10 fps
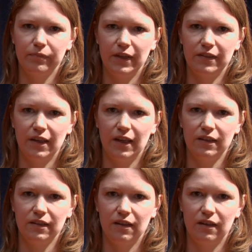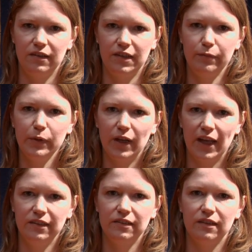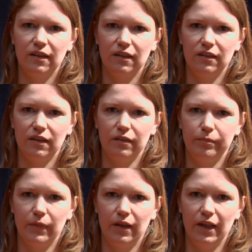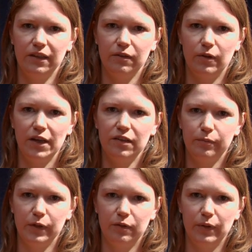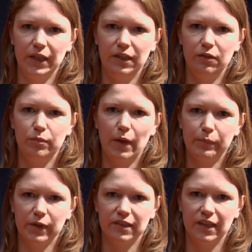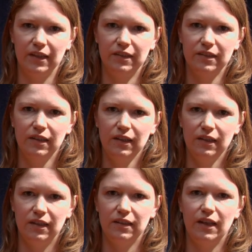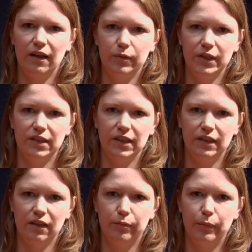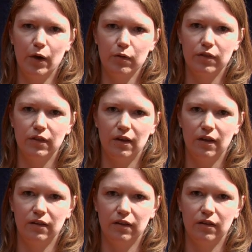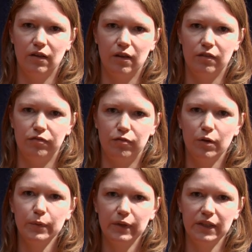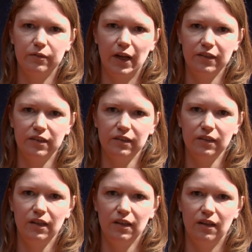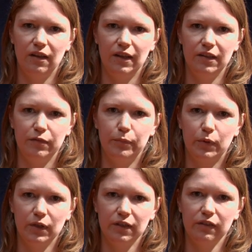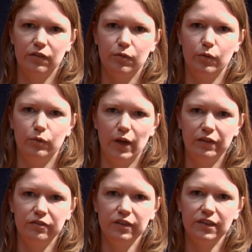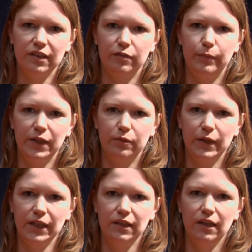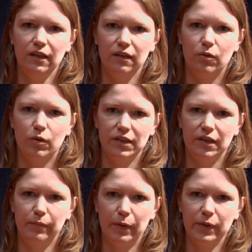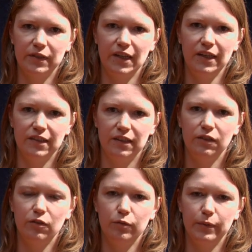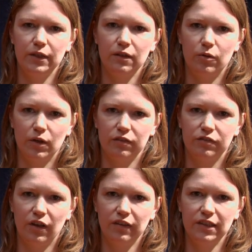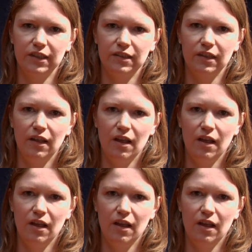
this can stimulate the integration between EU member states. And there we see that both the formal interaction is important through references between courts in member states and the European Court of Justice,